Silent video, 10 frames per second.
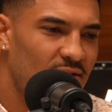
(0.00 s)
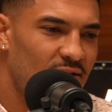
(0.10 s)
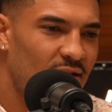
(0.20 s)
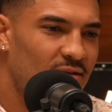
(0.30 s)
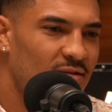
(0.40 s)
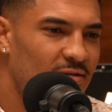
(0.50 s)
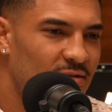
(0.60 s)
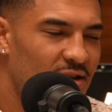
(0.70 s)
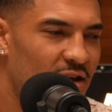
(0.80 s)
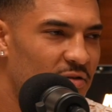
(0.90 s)
get to
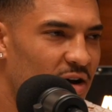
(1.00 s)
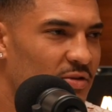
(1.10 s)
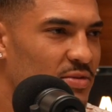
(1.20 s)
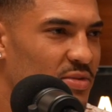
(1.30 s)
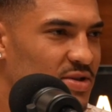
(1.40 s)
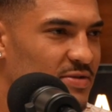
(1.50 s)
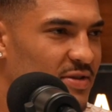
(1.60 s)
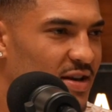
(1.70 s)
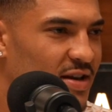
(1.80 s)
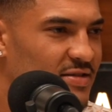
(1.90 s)
slap five with a bunch of
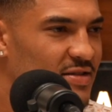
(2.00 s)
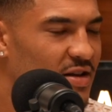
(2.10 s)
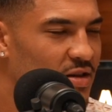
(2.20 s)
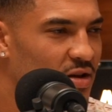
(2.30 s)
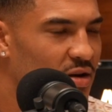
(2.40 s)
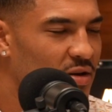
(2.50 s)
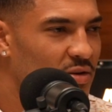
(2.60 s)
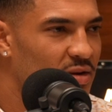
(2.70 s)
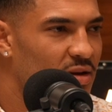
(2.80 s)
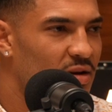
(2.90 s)
fans and say hello,
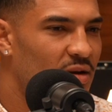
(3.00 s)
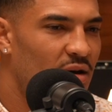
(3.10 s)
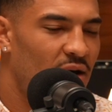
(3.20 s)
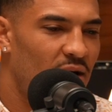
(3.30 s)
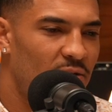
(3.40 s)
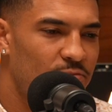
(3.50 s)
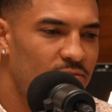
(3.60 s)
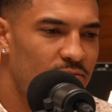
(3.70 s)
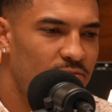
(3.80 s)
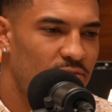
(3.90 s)
and
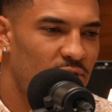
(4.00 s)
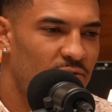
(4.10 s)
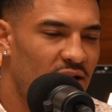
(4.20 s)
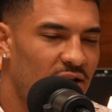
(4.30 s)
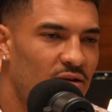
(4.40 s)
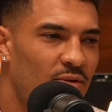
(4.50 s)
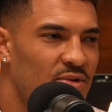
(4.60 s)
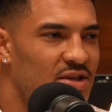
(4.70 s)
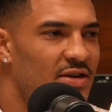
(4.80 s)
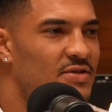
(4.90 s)
you feel like you're
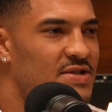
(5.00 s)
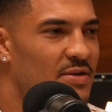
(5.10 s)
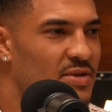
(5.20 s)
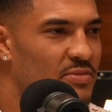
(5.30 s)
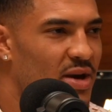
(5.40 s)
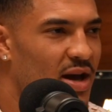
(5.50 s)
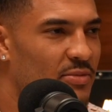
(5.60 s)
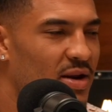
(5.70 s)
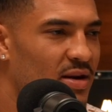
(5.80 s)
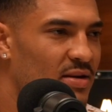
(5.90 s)
almost giving something
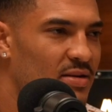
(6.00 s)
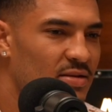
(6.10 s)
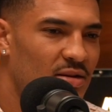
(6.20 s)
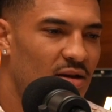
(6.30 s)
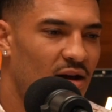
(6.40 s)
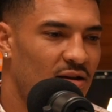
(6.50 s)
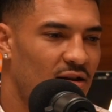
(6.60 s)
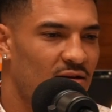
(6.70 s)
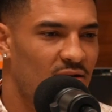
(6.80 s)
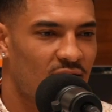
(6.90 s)
back by kind of
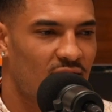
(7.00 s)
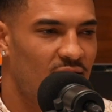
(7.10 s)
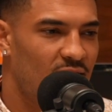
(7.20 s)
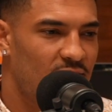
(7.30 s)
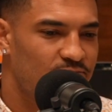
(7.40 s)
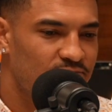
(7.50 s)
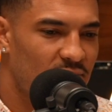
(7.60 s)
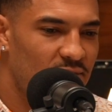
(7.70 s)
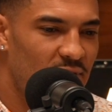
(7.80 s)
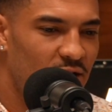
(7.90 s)
getting to
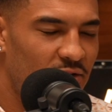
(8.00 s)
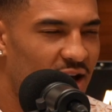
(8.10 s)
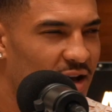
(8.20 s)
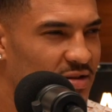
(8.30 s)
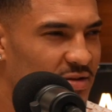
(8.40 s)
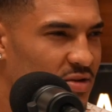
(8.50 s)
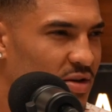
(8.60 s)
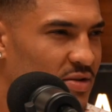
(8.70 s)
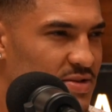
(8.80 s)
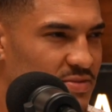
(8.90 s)
interact, even
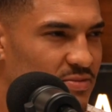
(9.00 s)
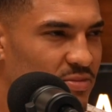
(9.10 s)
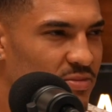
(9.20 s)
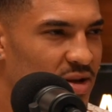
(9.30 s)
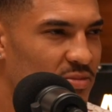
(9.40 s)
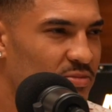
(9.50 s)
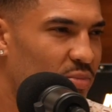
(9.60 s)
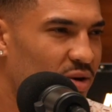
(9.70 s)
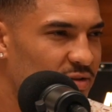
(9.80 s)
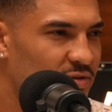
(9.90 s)
though it's in
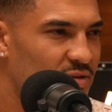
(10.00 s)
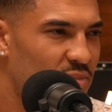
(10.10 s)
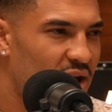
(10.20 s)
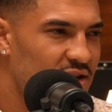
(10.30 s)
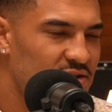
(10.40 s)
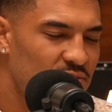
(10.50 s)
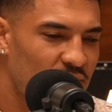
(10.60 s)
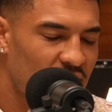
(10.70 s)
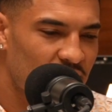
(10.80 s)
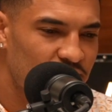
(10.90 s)
brief in passing,
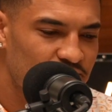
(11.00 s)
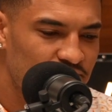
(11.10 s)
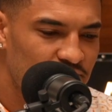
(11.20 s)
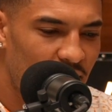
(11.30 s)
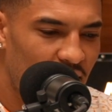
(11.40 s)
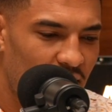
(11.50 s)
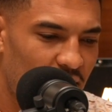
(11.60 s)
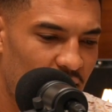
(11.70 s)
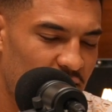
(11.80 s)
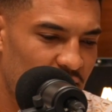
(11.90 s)
but
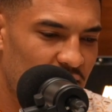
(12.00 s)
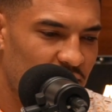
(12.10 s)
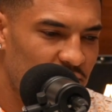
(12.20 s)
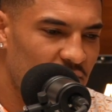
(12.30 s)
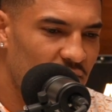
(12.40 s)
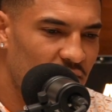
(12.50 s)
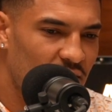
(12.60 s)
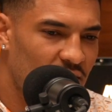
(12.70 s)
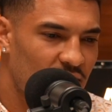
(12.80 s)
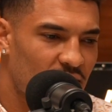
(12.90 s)
it does feel
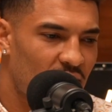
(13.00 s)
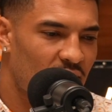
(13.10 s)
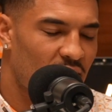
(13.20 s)
good. And then